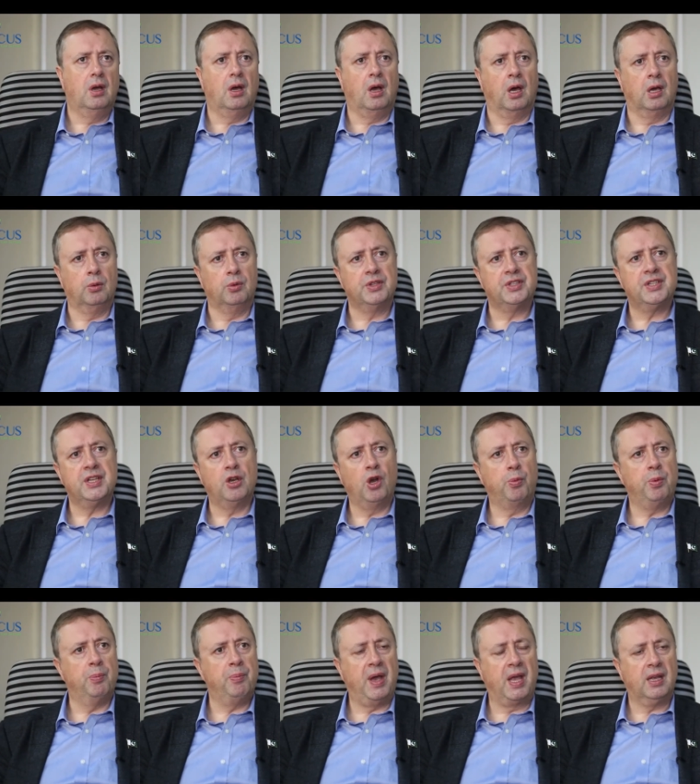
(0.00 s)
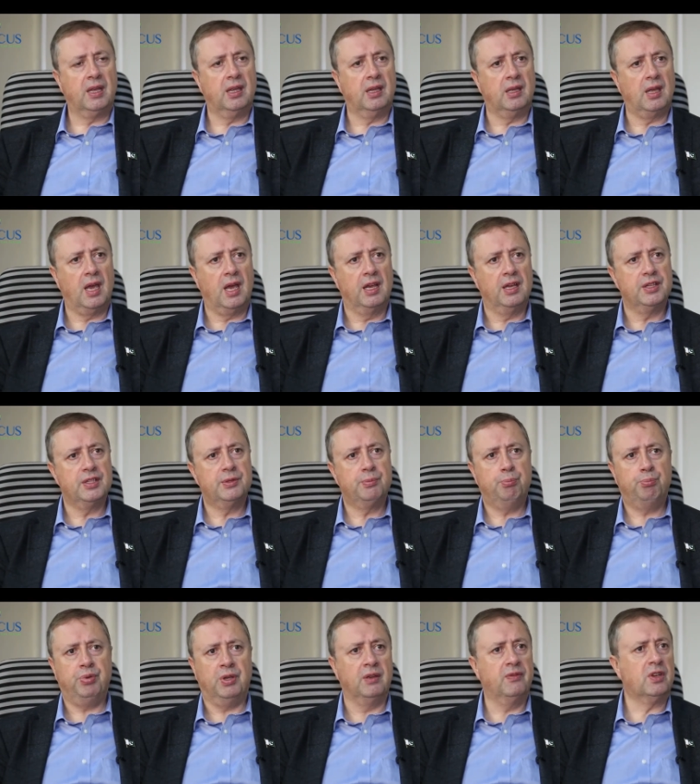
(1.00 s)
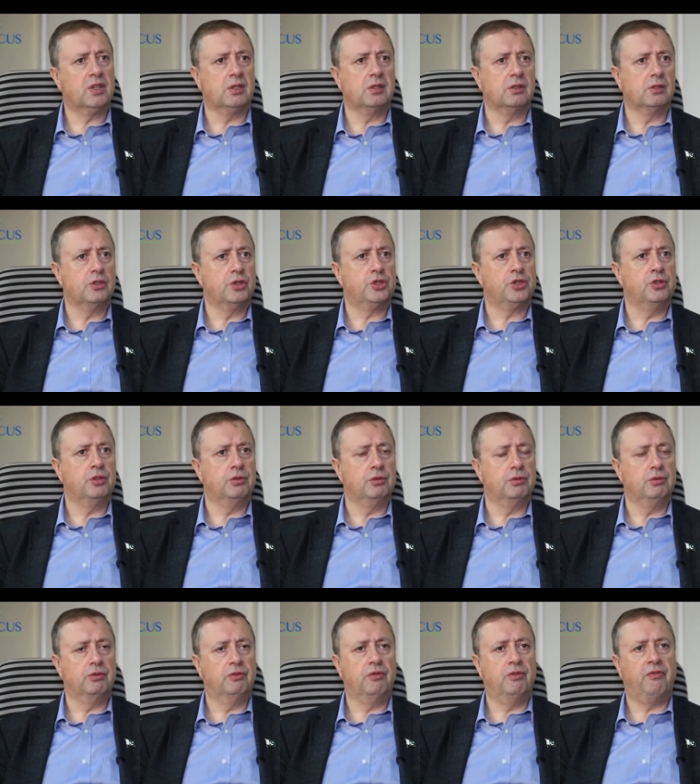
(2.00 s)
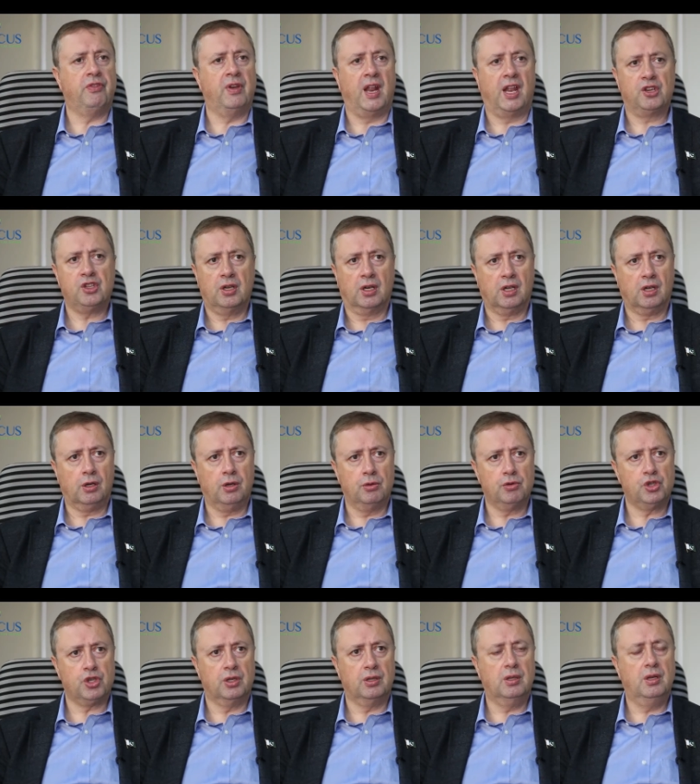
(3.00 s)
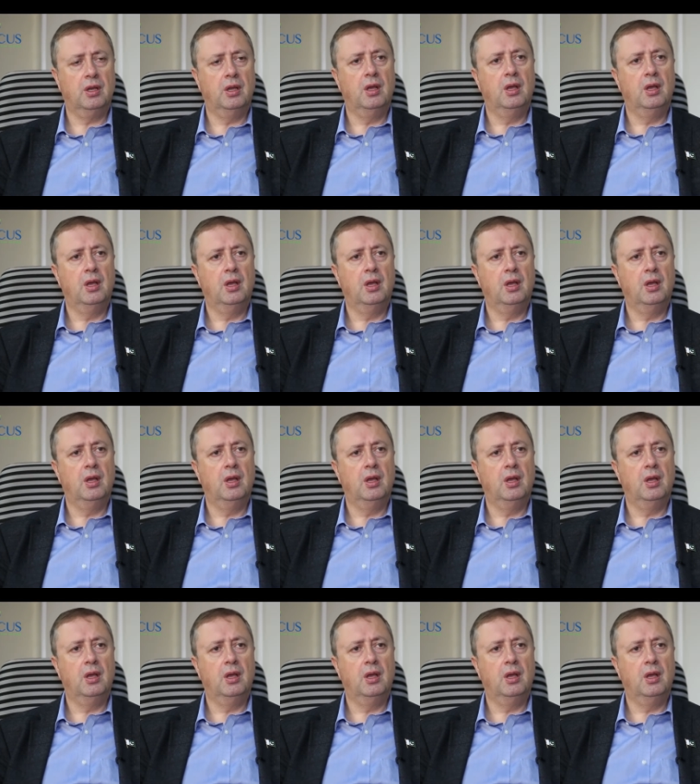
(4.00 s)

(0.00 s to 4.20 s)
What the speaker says: I would see open banking as pivotal to financial inclusion.